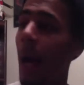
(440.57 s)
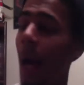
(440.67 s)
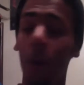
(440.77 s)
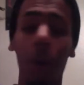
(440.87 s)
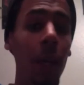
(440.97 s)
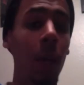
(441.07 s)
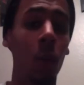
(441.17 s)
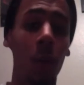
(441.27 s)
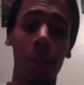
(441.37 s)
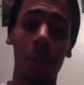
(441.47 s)
I don't care
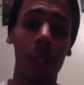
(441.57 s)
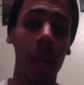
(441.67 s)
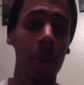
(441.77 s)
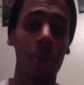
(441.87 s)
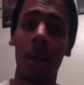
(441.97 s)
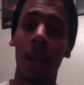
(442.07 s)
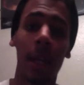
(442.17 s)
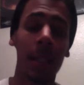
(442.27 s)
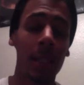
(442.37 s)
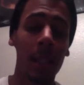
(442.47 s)
what you say. You can
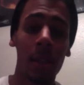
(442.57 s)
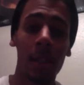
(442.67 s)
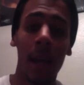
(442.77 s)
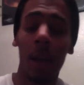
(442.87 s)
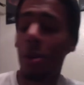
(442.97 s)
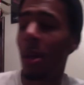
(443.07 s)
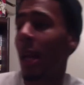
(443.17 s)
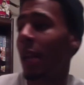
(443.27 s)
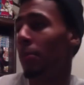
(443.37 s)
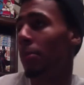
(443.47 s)
like the Cell saga, you can
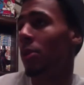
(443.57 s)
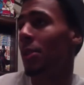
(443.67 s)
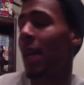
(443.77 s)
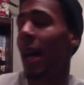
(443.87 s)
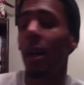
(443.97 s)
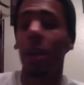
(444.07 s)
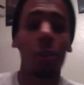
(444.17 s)
like the Buu saga,